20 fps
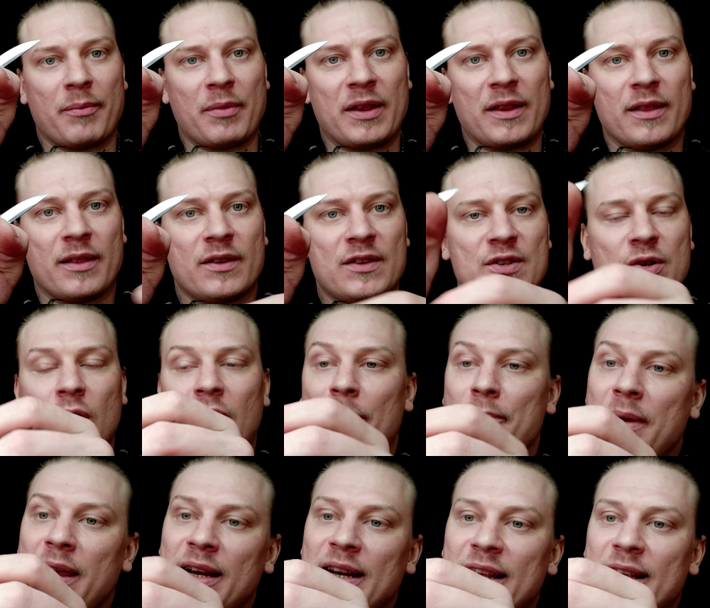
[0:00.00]
I mean, so
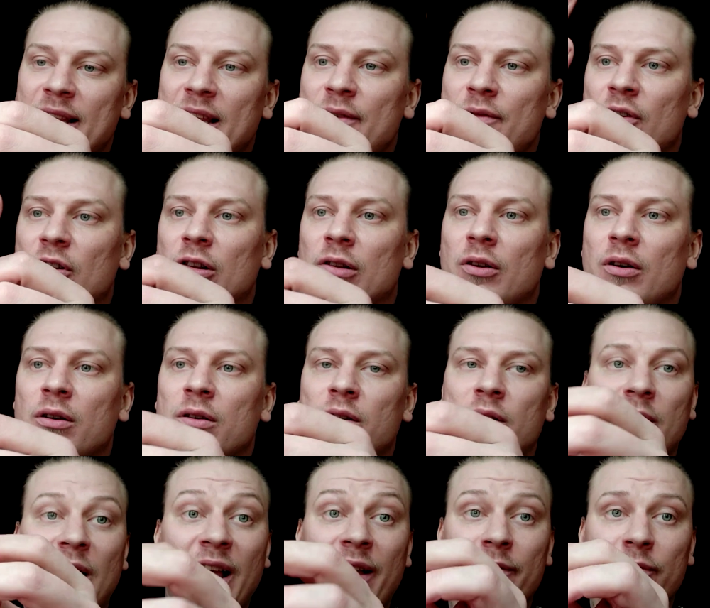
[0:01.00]
I made it even
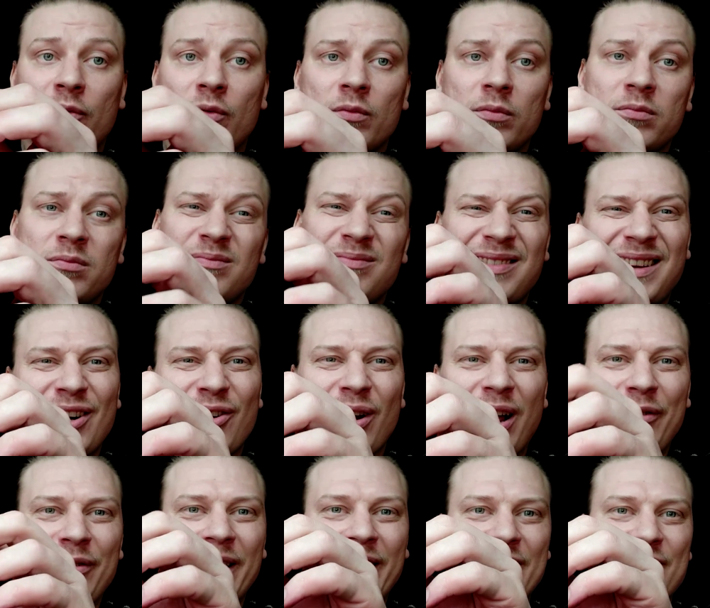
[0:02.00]
longer. I
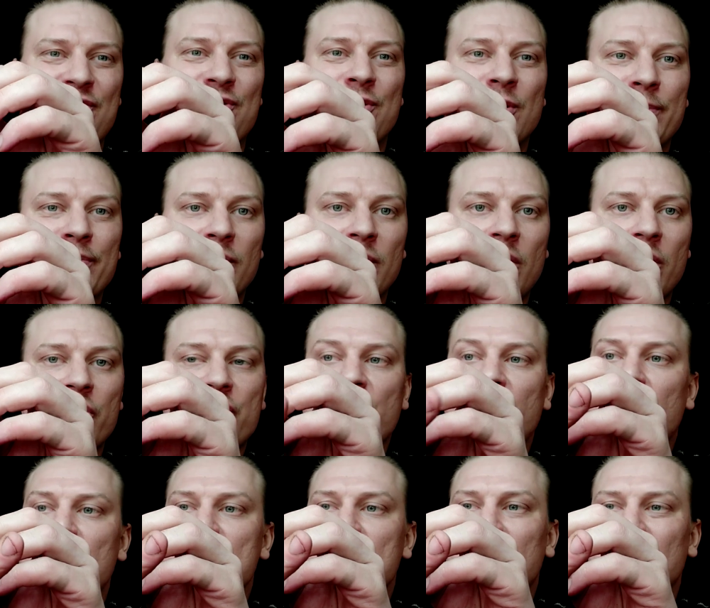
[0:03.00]
don't have like super large
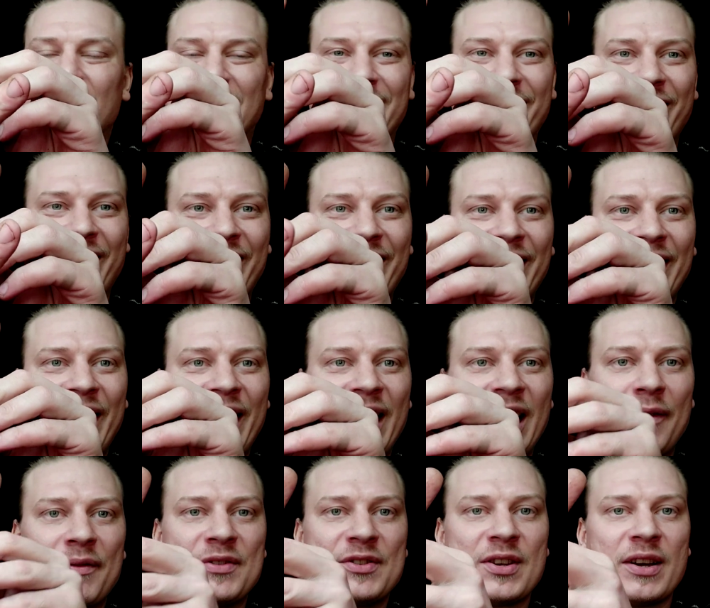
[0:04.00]
hands. I have like
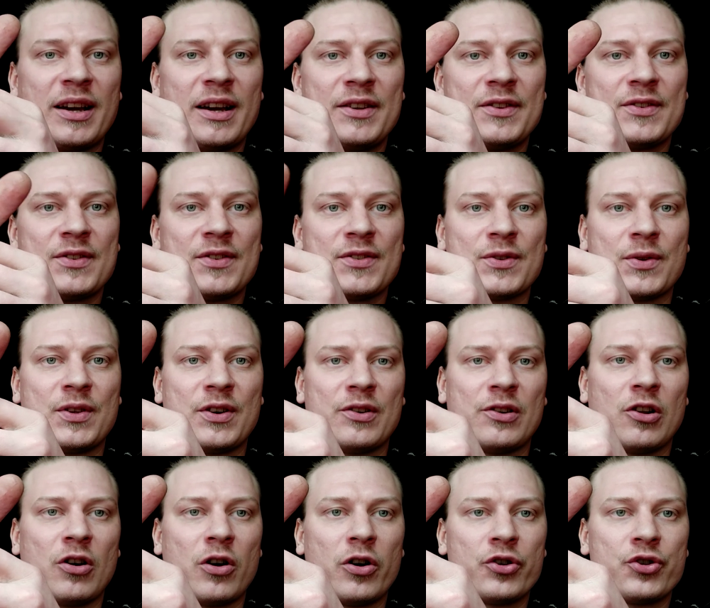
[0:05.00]
9.5 size. So
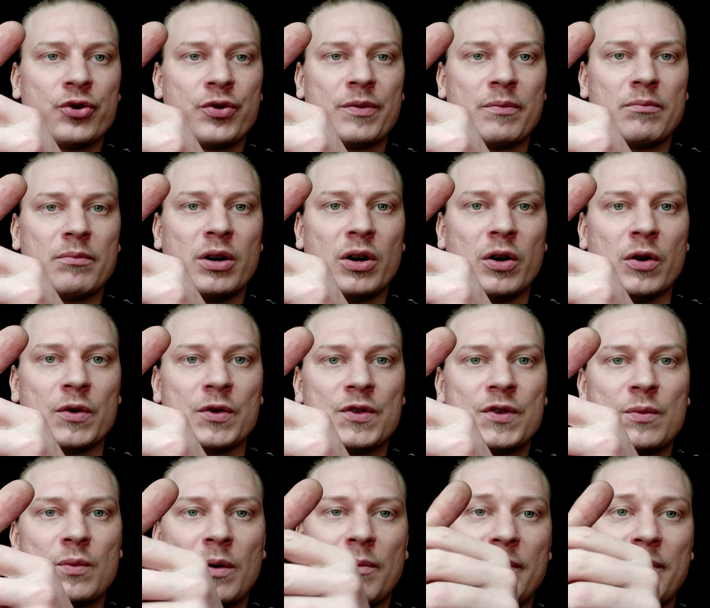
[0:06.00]
they're larger than most.